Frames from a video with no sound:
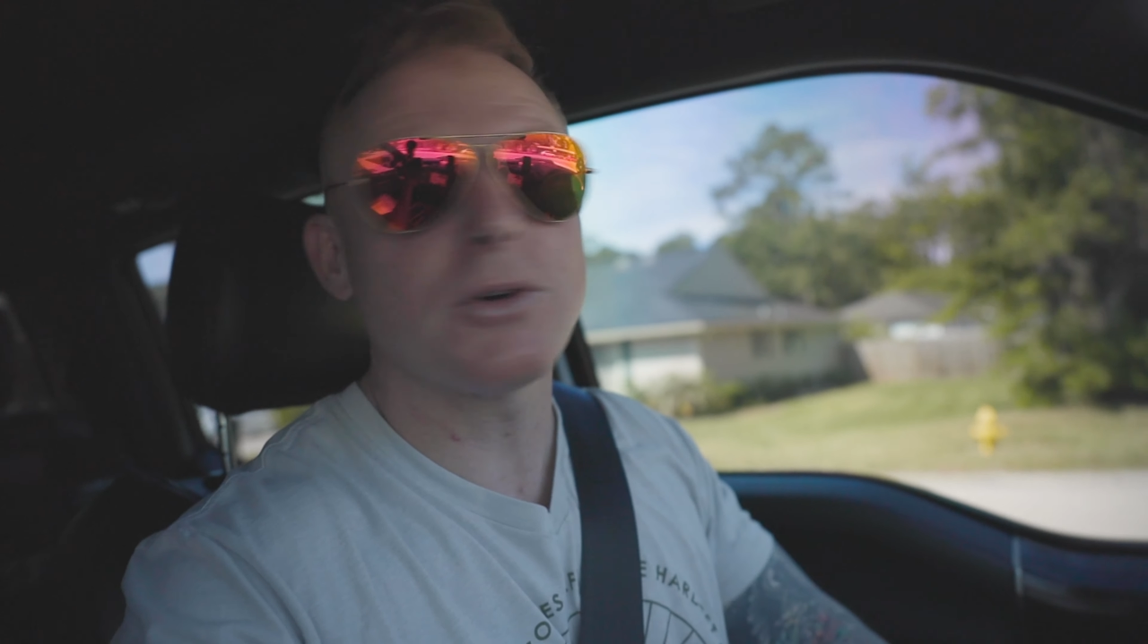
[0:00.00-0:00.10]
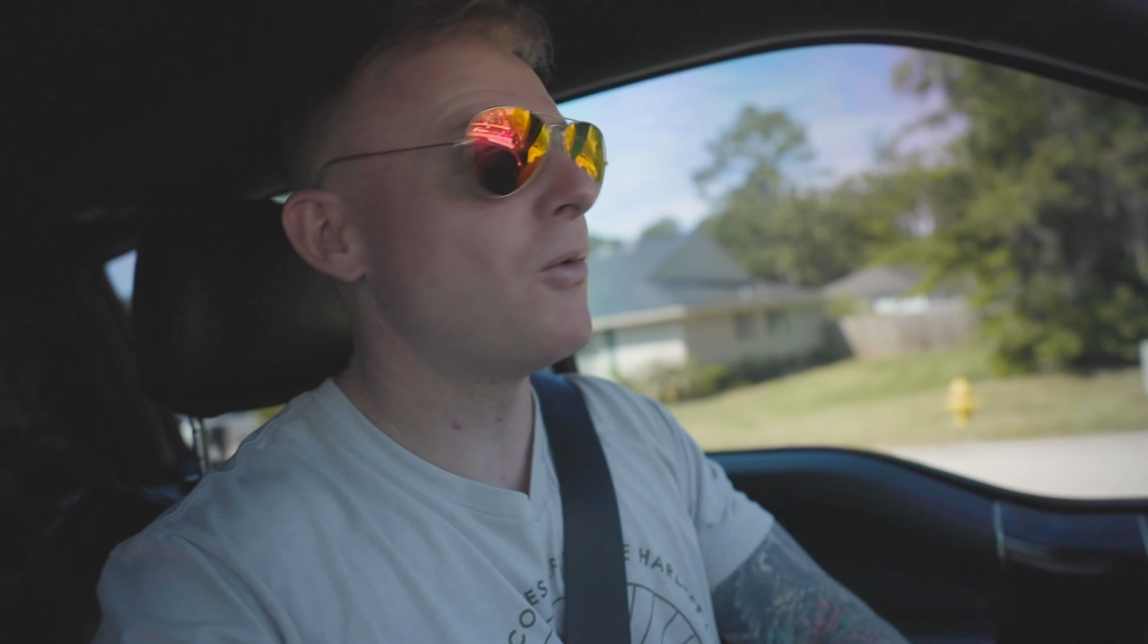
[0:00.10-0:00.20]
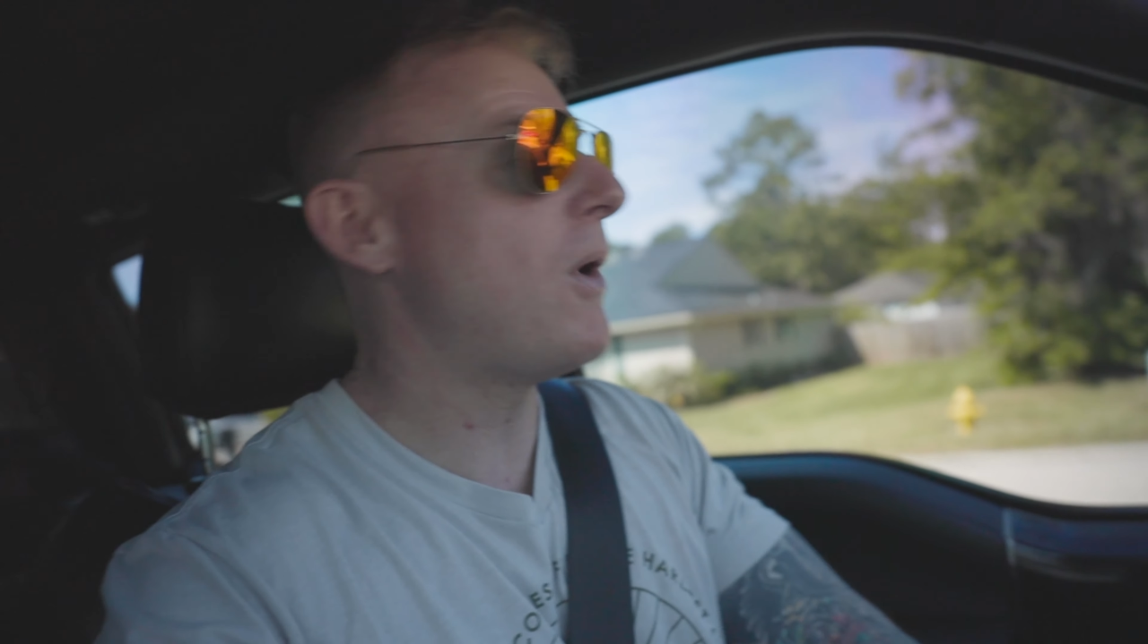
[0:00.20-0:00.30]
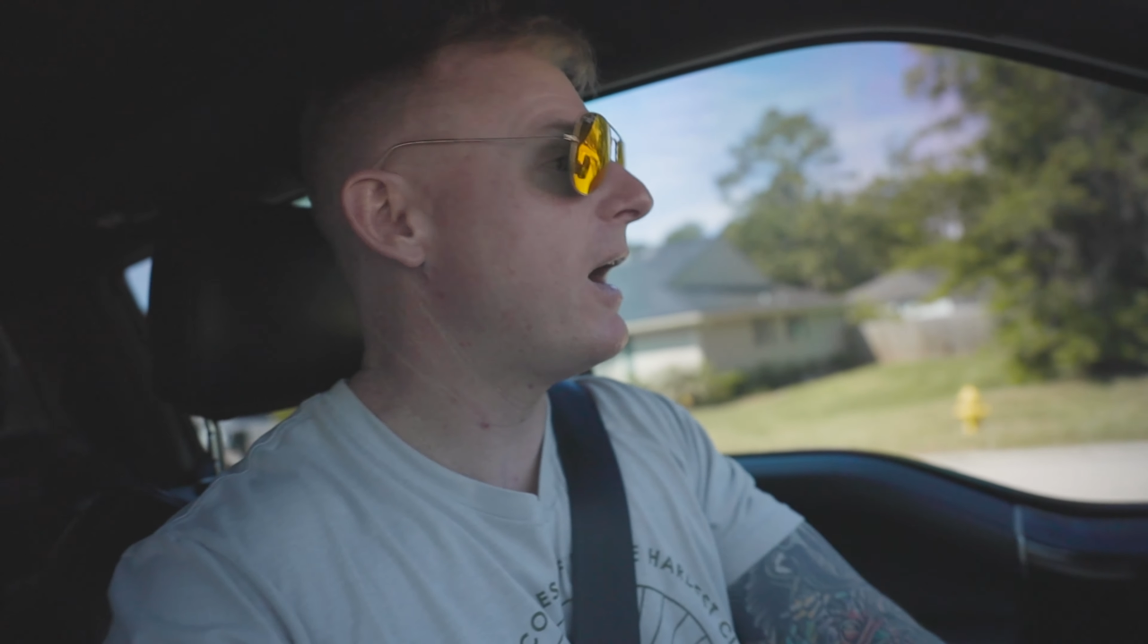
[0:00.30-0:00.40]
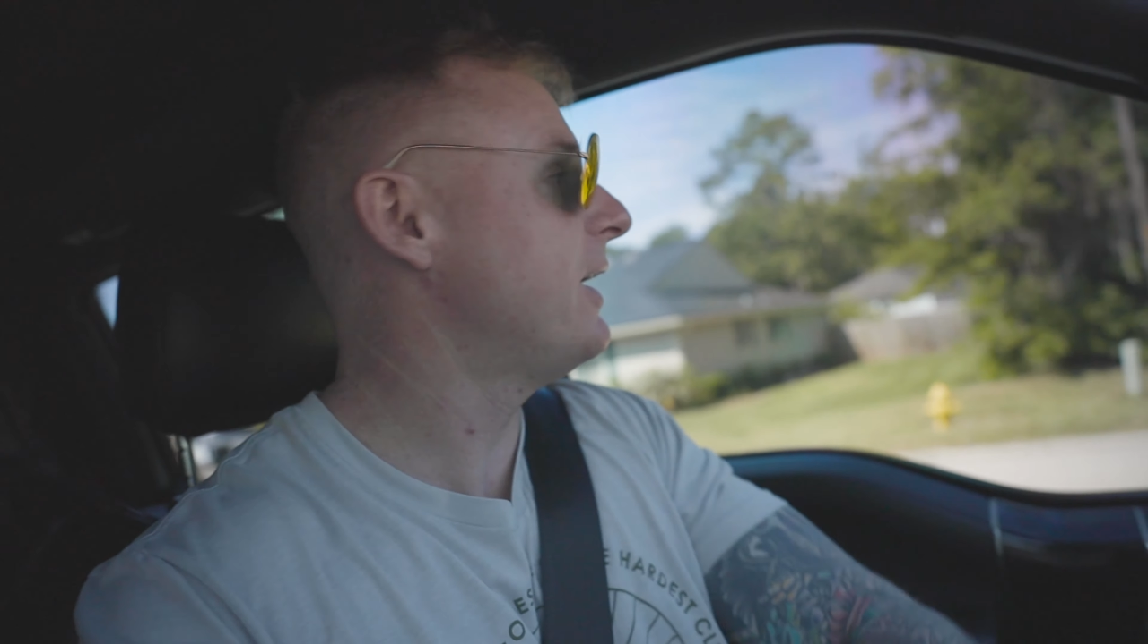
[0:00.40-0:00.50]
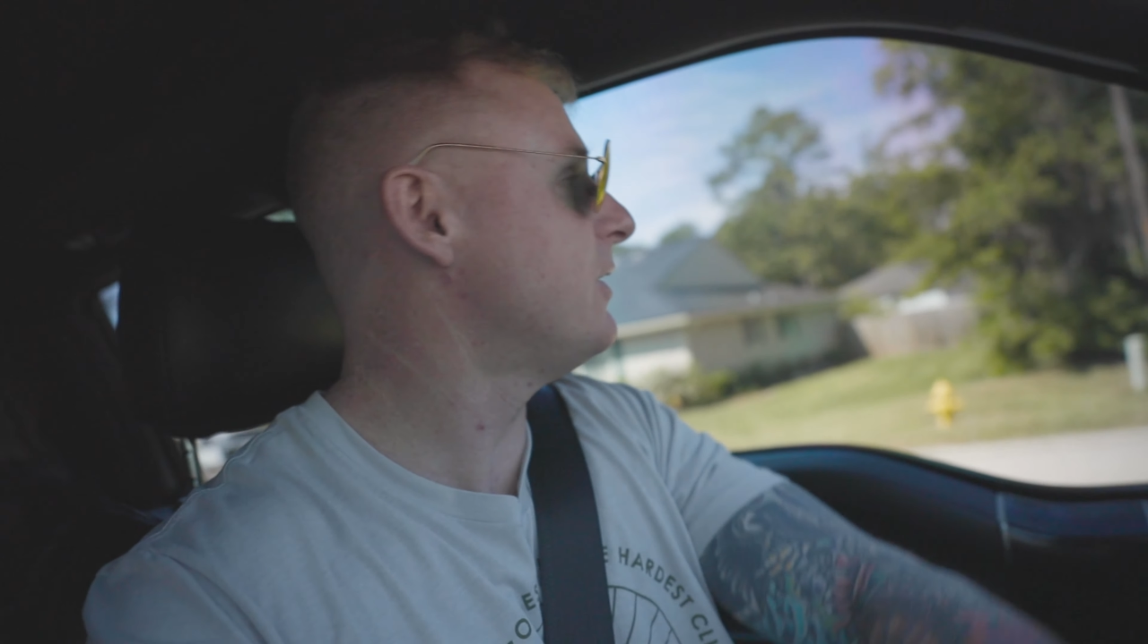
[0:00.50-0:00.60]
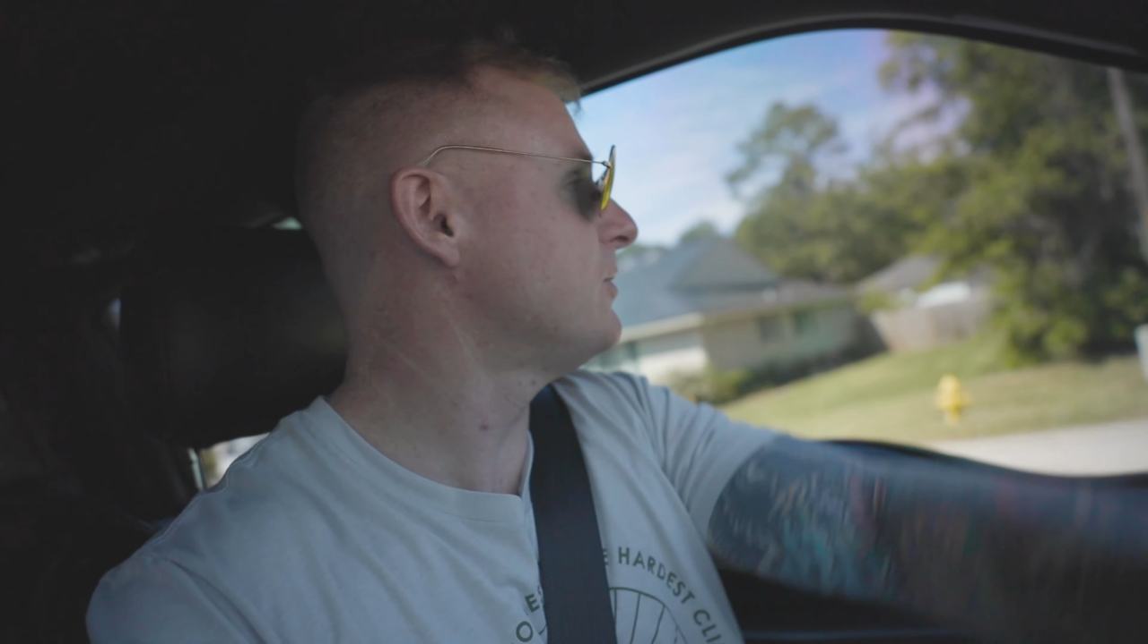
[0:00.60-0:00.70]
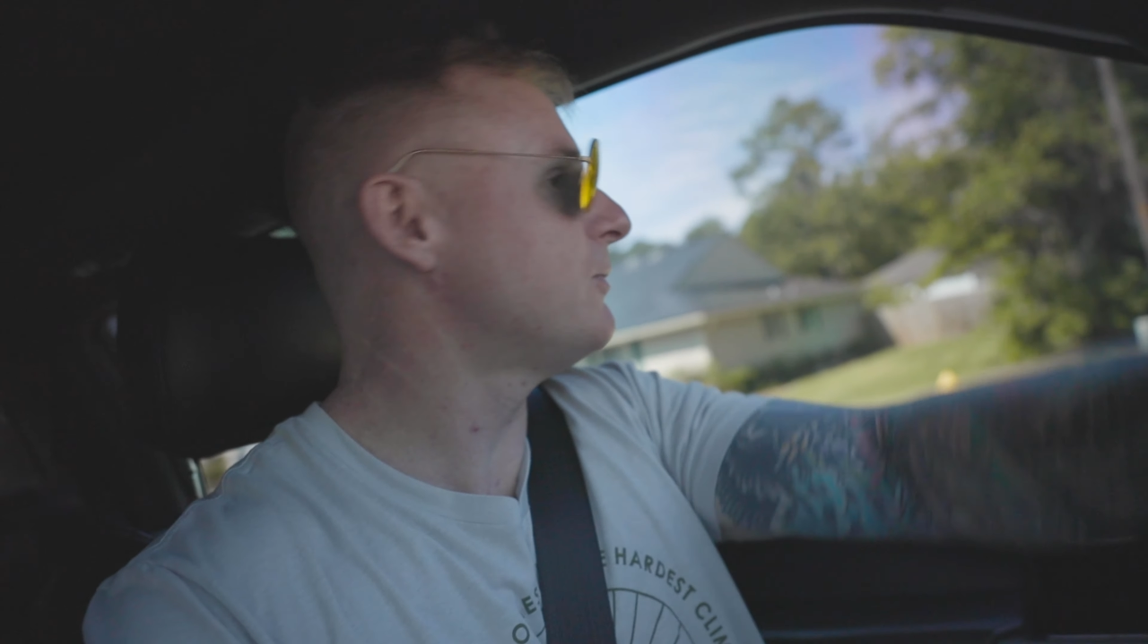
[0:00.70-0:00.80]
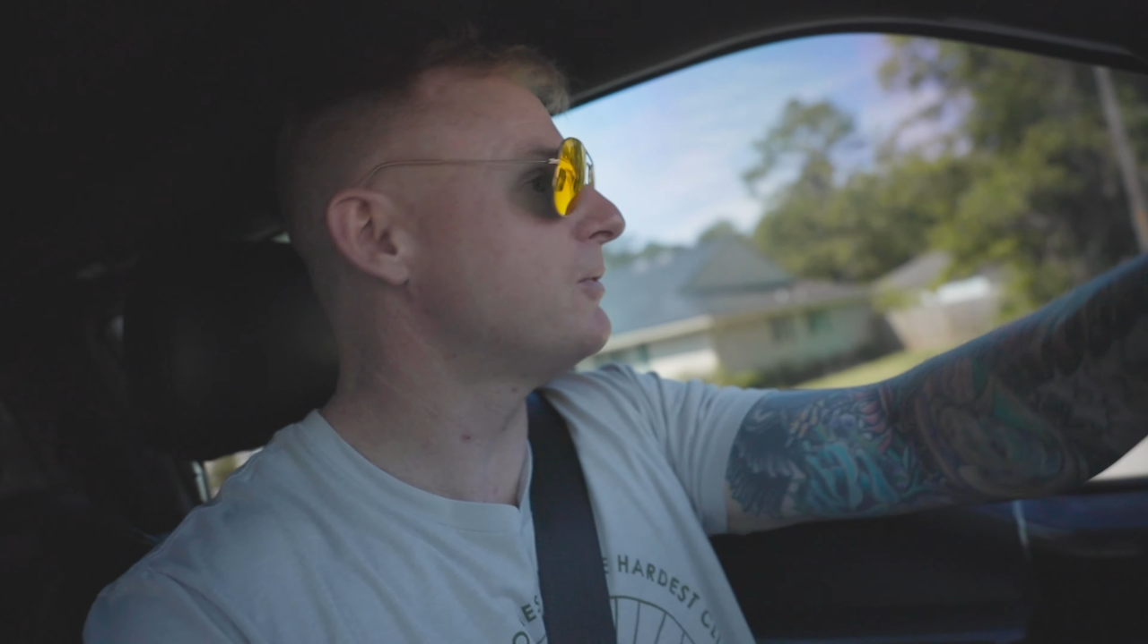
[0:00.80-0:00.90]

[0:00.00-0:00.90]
for a while,